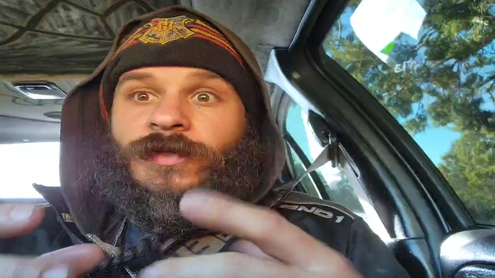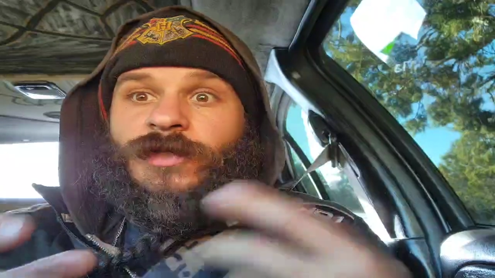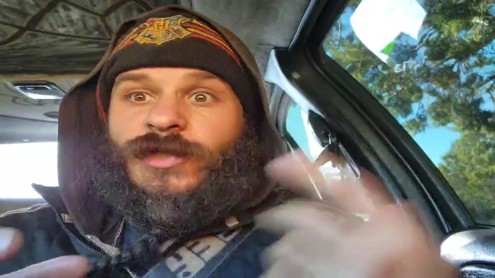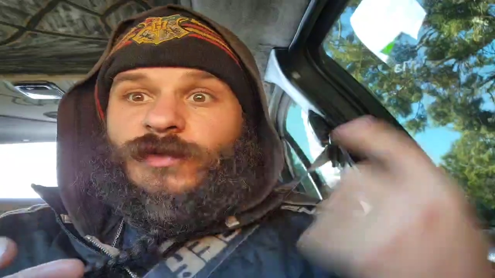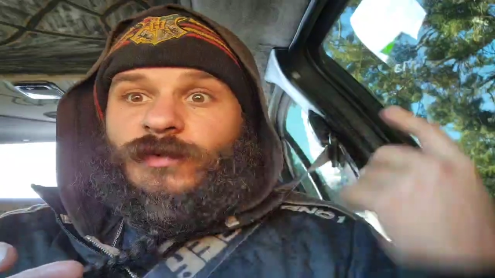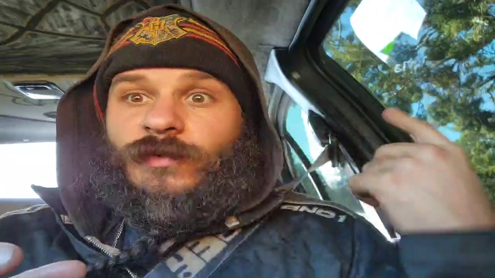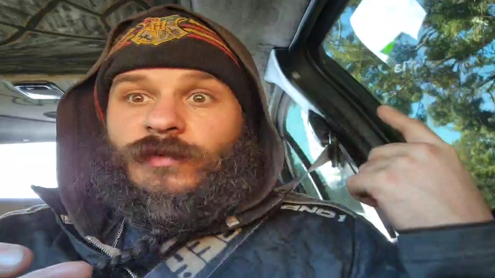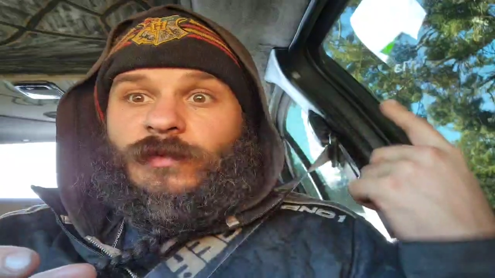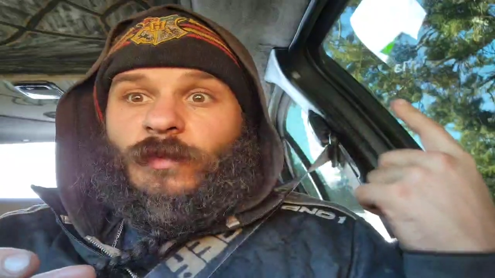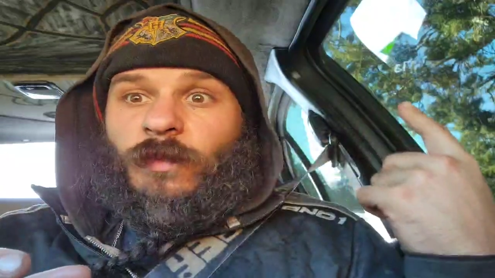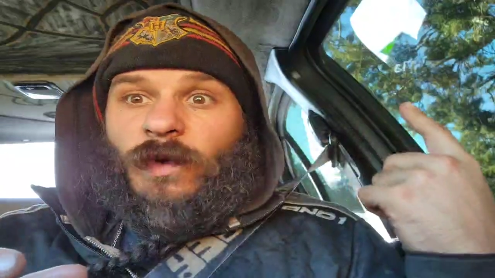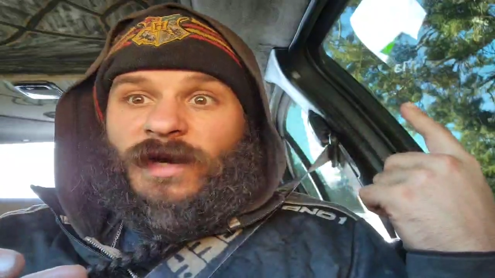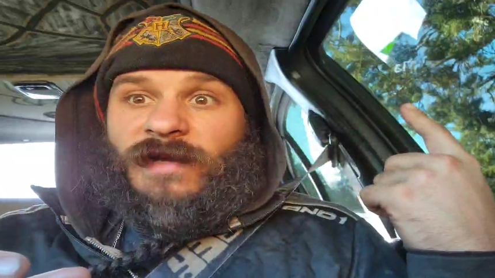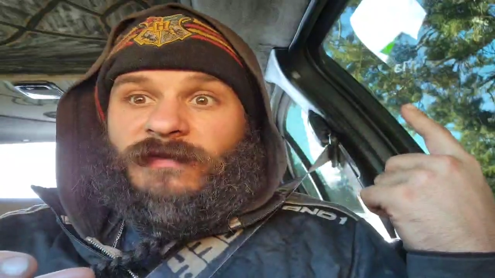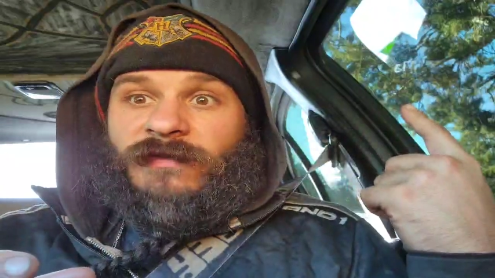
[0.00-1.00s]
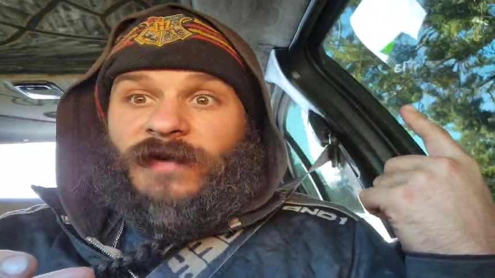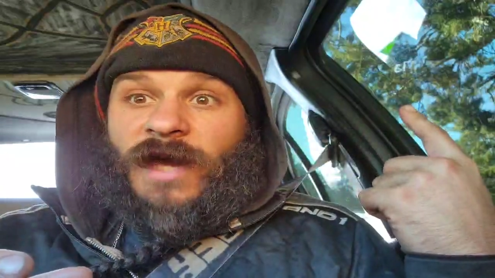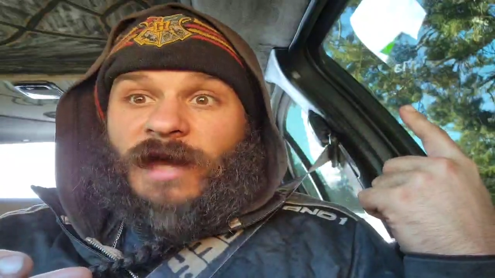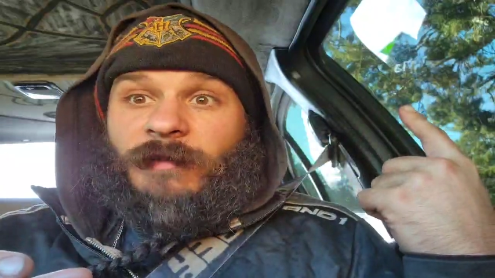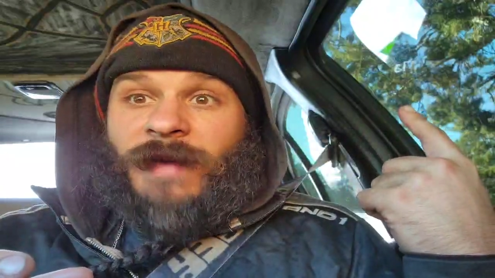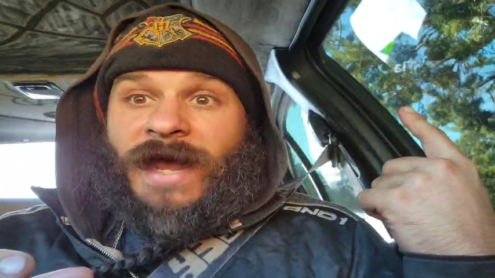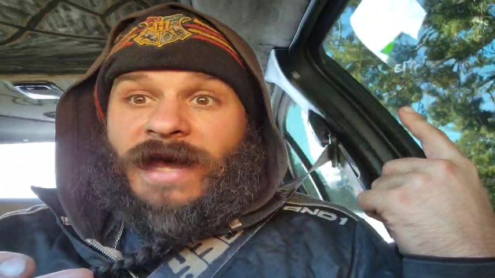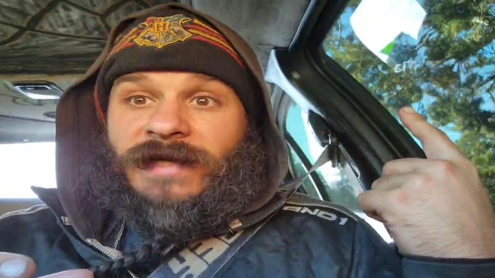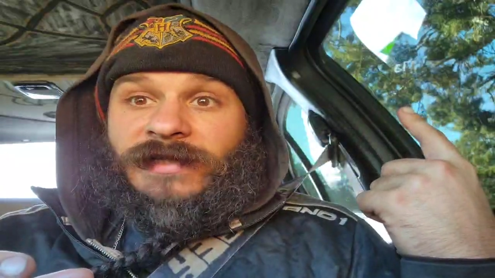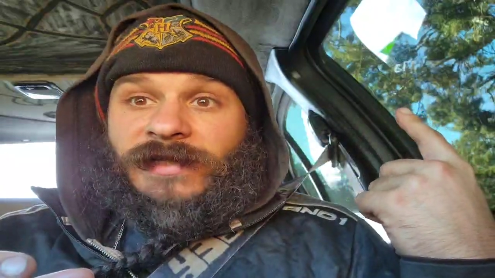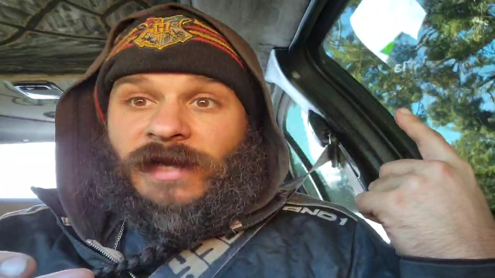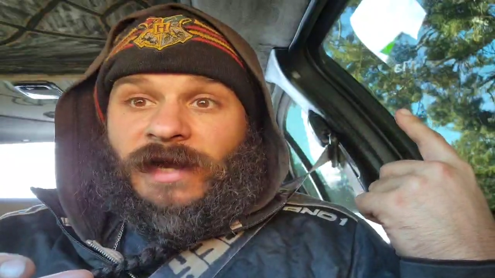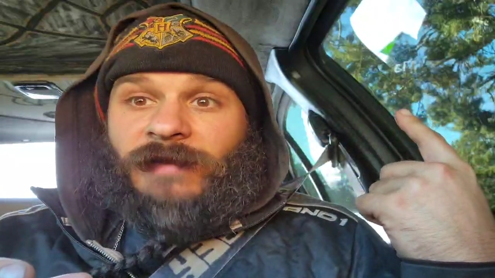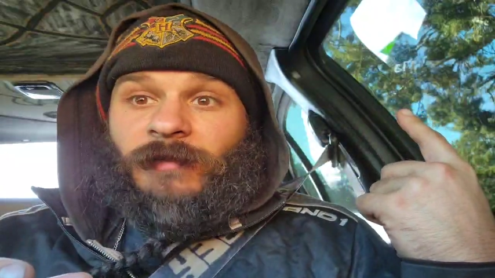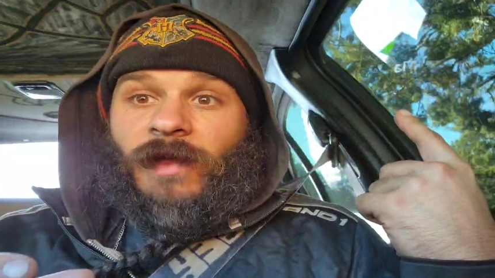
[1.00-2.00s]
to what if not past
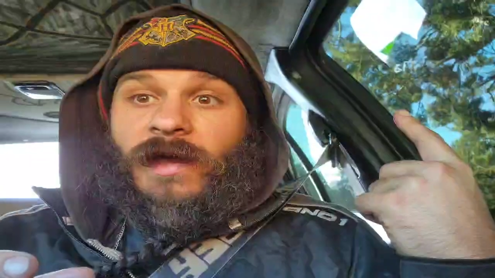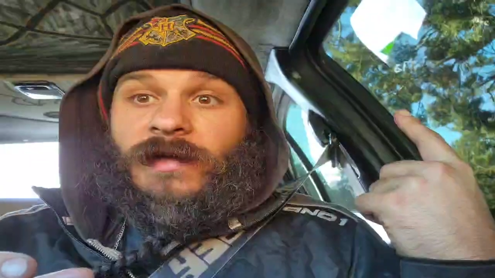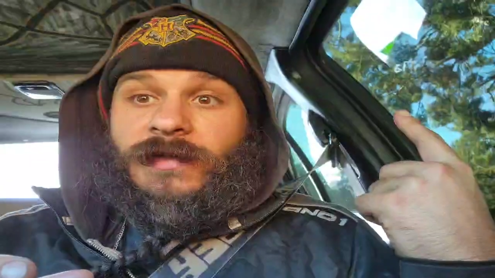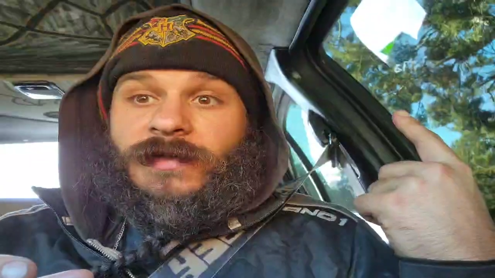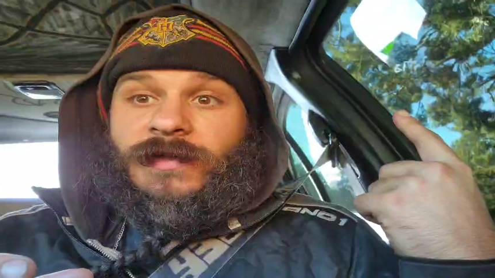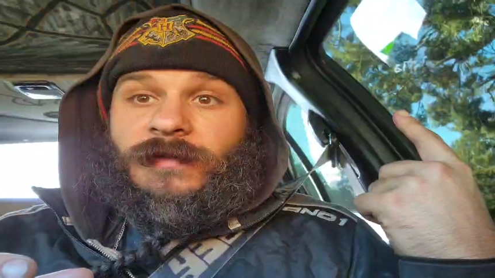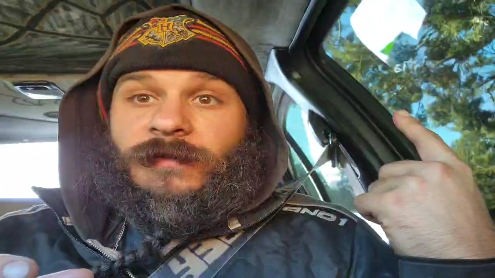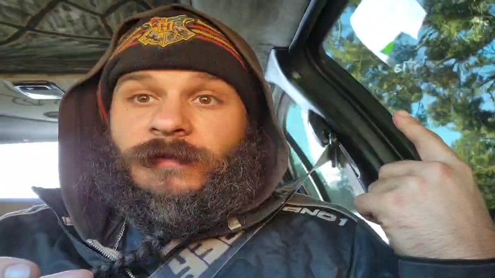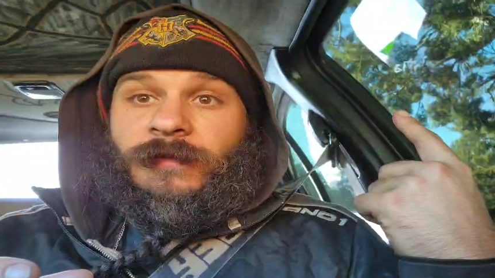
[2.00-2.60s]
timelines,